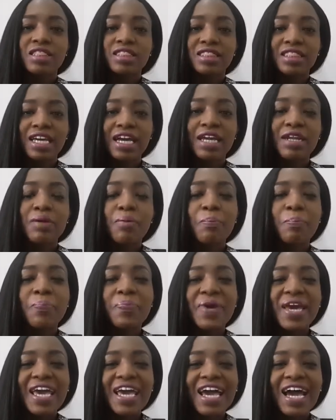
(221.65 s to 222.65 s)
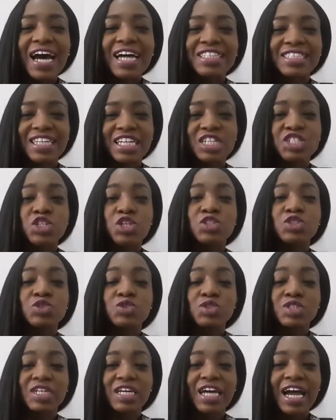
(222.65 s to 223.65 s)
Then pay attention
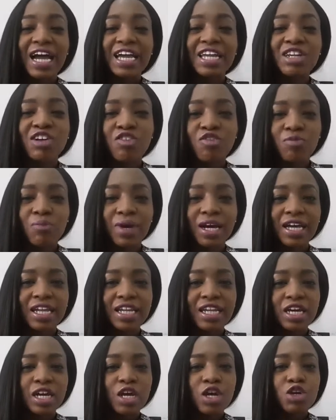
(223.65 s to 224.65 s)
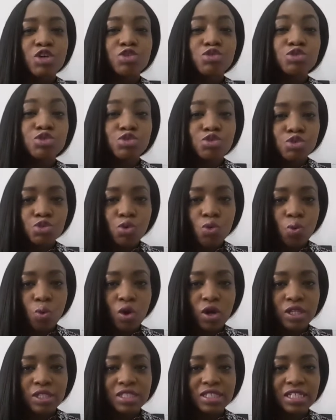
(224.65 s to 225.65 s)
to the kind of man you do
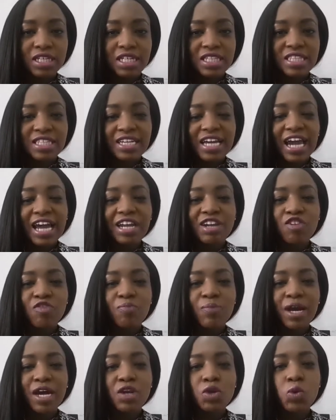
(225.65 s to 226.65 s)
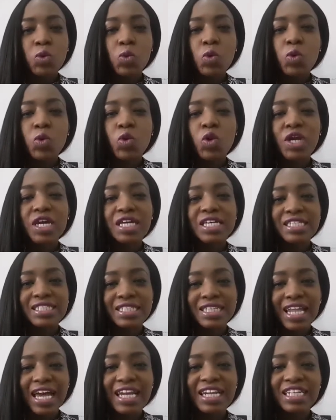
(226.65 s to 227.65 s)
want. The kind of man who is
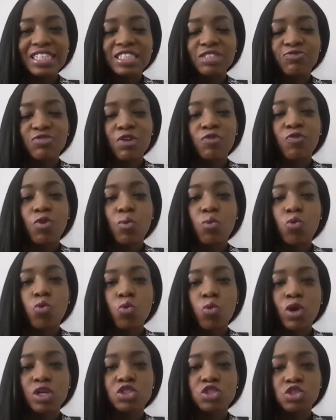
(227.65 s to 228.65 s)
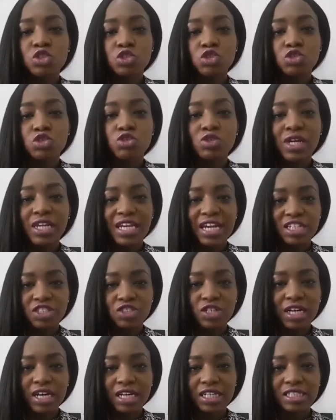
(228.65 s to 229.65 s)
slightly different from what you usually
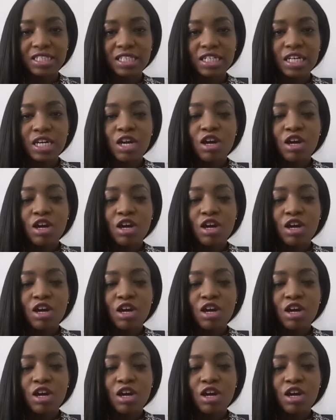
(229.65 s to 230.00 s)
attract.